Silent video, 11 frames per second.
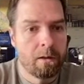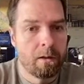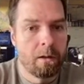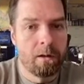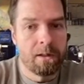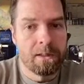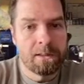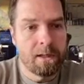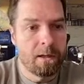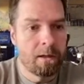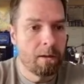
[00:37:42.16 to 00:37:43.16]
all this
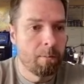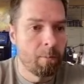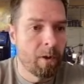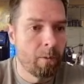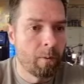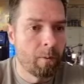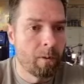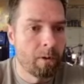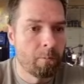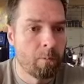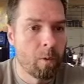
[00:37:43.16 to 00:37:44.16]
data, but we want
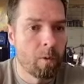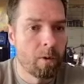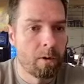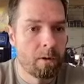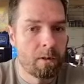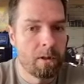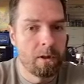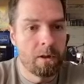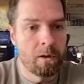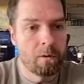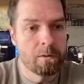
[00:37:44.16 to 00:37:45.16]
more than
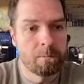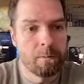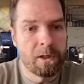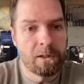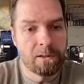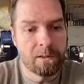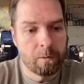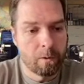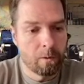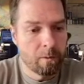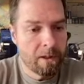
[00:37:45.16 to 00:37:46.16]
those months, so we'll
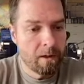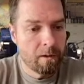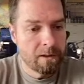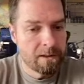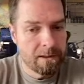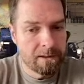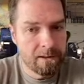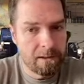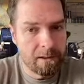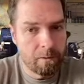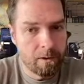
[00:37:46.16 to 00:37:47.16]
go down to 60
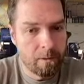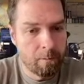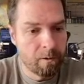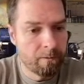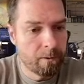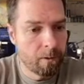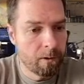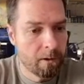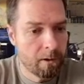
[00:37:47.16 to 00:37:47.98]
like we did before.